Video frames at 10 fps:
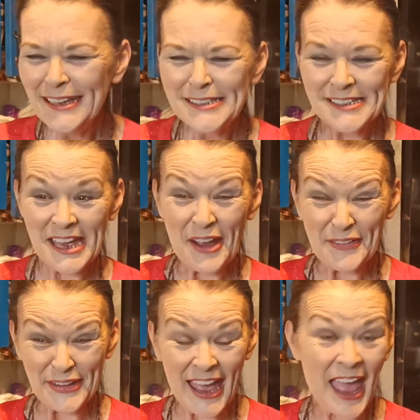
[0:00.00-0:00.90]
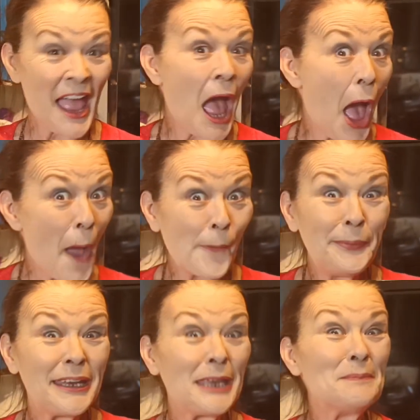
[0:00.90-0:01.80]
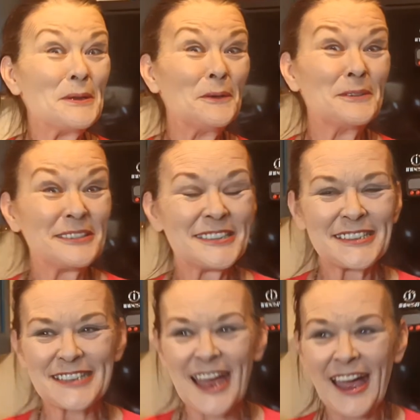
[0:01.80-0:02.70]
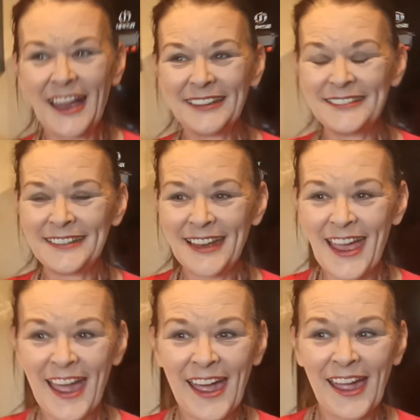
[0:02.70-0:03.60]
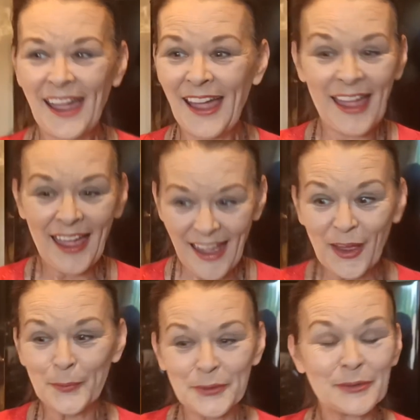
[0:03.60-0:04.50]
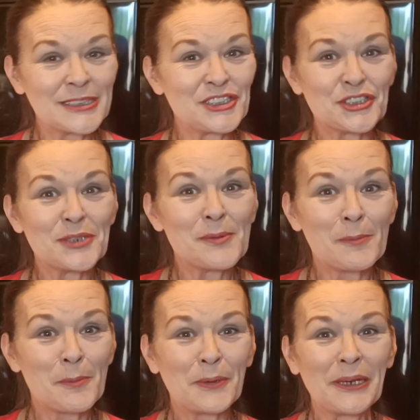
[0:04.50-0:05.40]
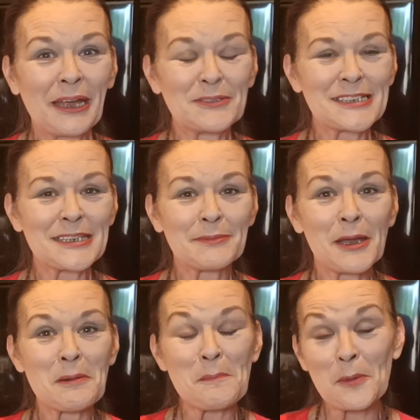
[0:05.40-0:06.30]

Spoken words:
So yeah, I hope you're keeping up with us, and I hope you're enjoying what we're putting out at the moment.